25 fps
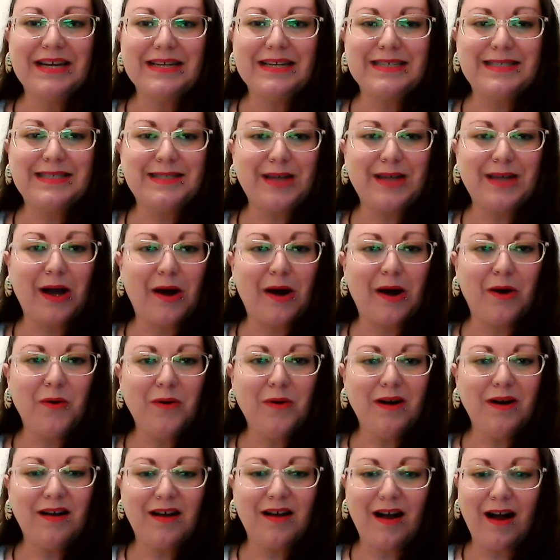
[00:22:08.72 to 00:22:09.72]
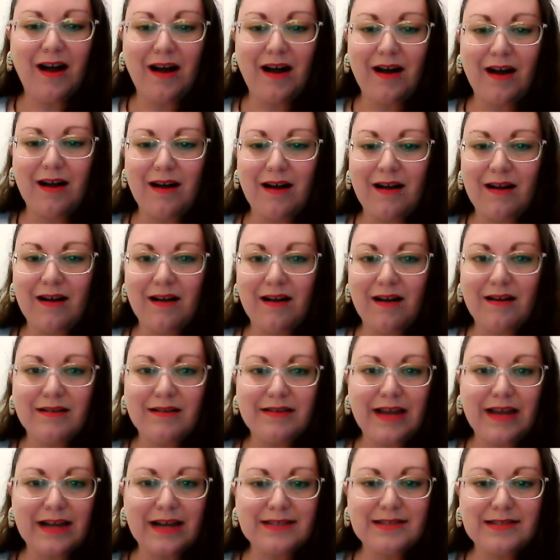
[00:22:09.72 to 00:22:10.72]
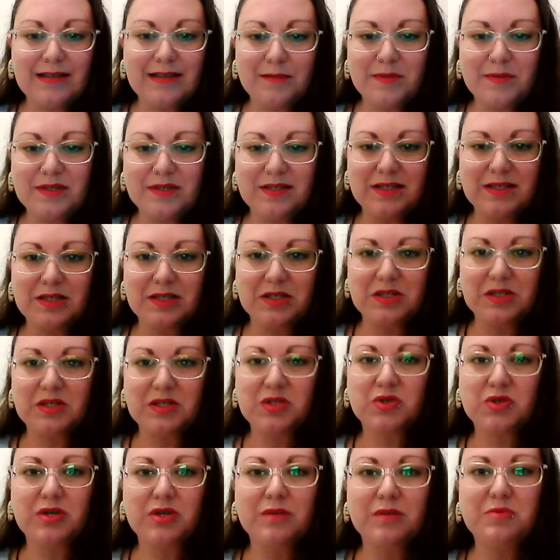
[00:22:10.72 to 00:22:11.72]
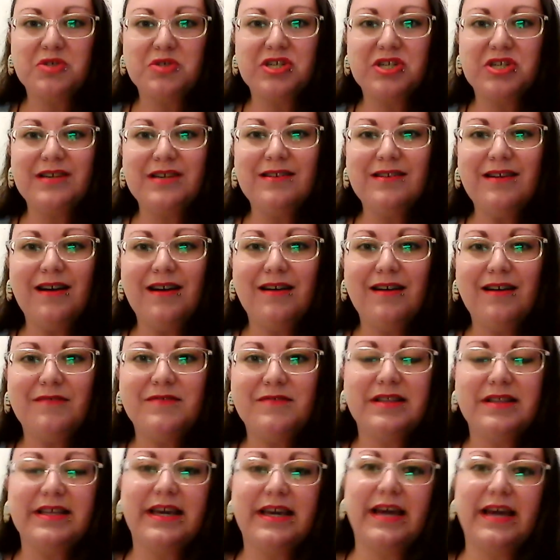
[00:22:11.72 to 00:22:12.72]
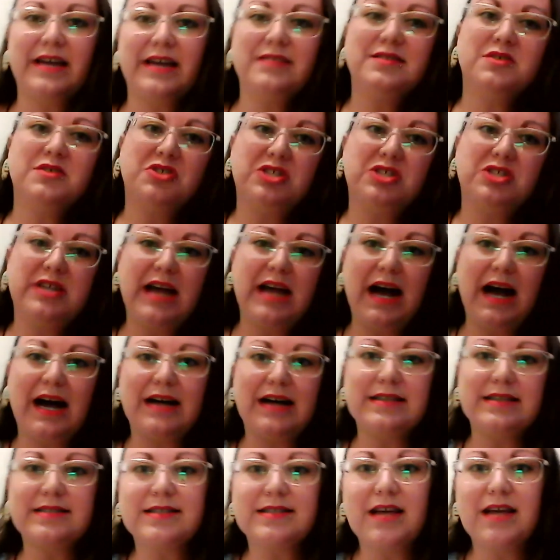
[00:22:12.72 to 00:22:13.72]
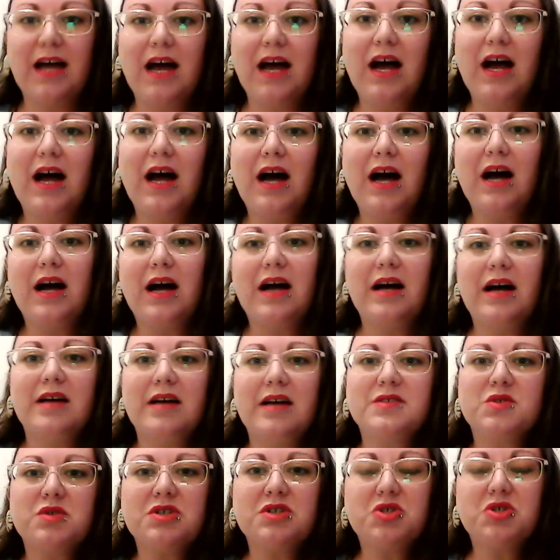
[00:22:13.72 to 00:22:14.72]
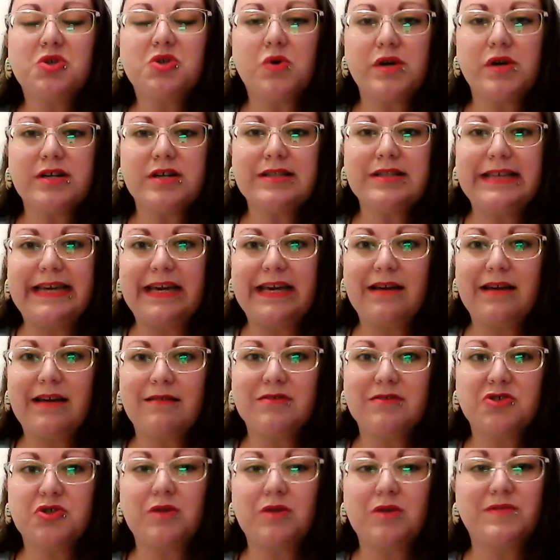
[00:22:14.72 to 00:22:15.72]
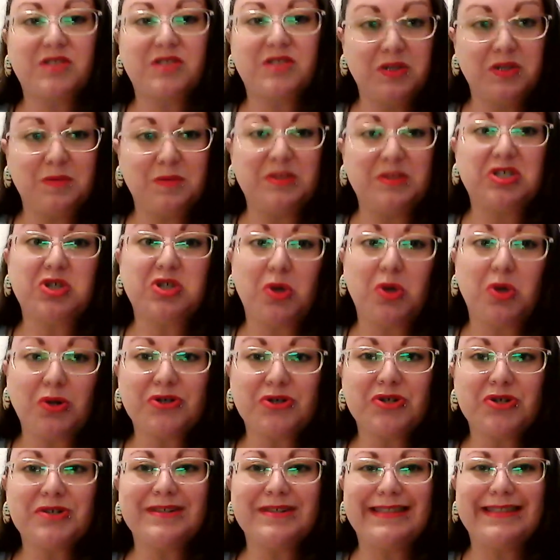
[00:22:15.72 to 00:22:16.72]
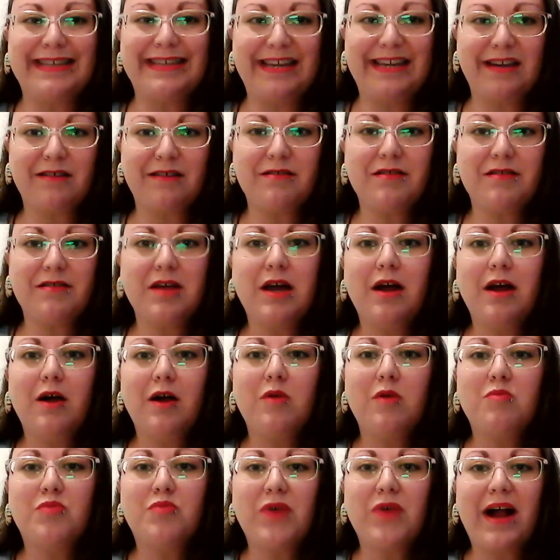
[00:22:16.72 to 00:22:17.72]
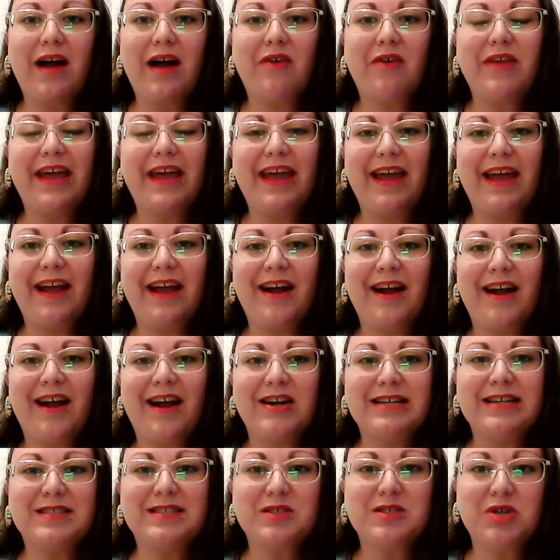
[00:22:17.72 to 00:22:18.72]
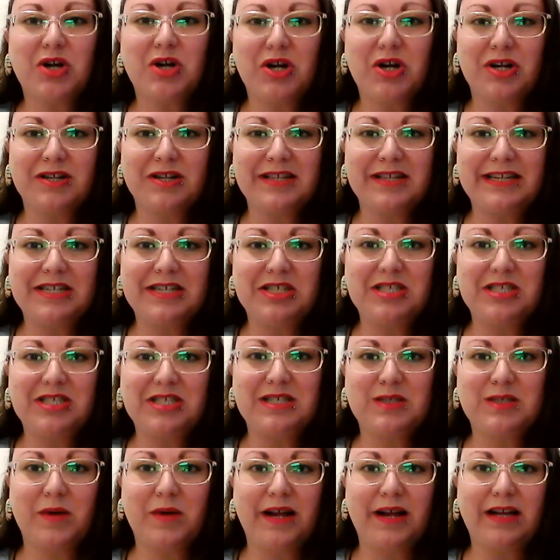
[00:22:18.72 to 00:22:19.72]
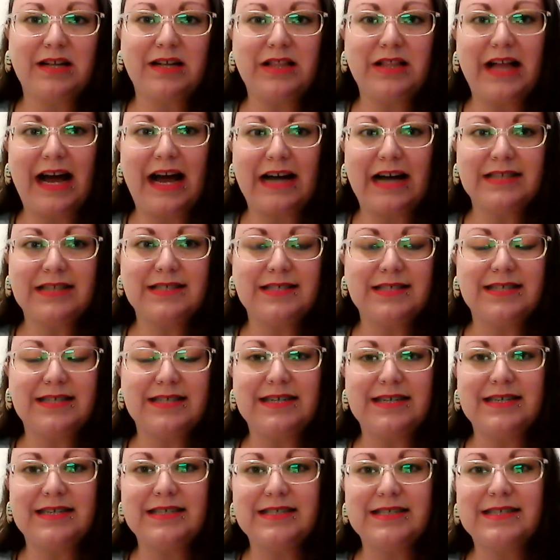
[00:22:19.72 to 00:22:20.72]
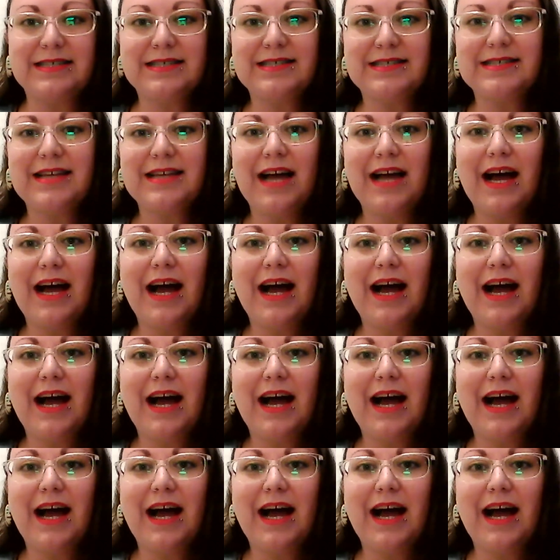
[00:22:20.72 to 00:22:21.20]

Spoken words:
So next up is the description of Liliane. So she has a sort of shoulder length brown hair. It's curly. She's wearing glasses.